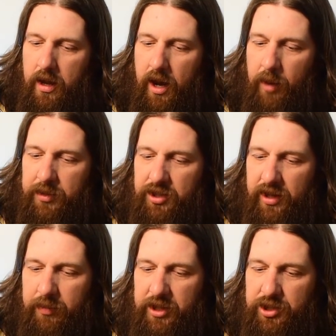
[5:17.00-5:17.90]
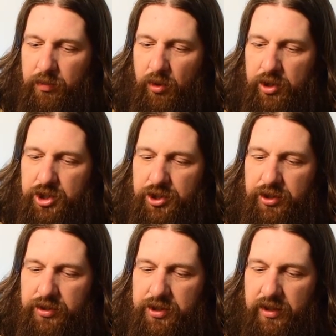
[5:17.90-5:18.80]
I'm gonna try to be more
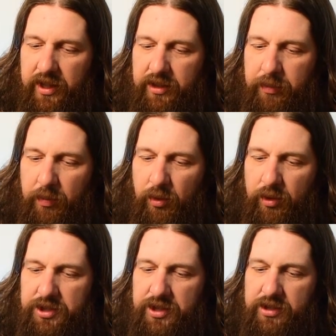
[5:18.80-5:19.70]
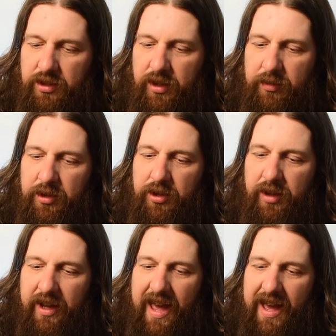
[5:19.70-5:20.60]
true to like the proportions. So I'm gonna do
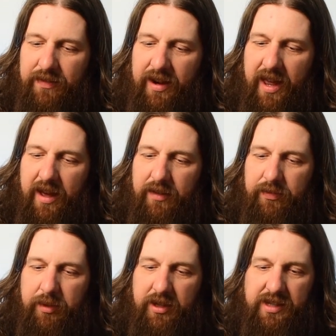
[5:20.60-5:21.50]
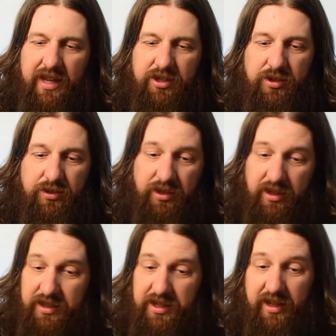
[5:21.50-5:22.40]
like half and half, because that's usually
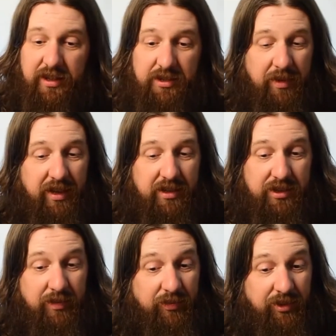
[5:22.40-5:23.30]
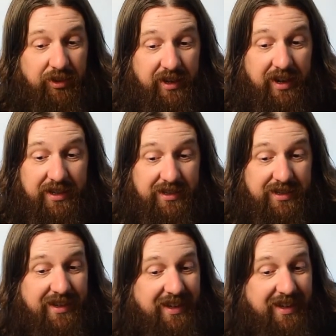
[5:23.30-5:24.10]
the ticket to making something really nice.